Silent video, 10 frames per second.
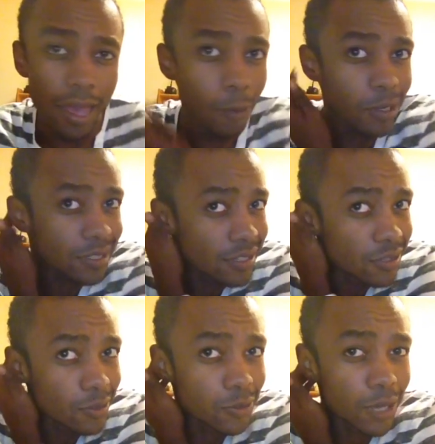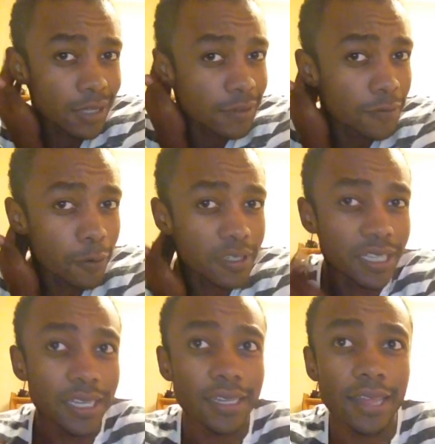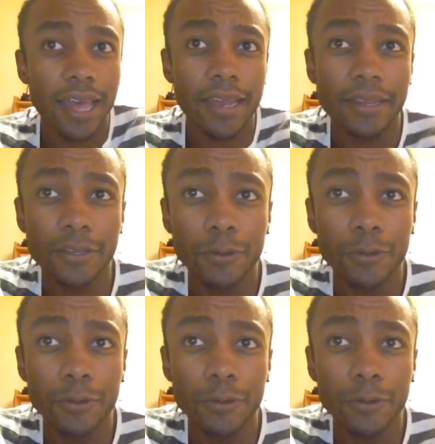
It wasn't until 2014 that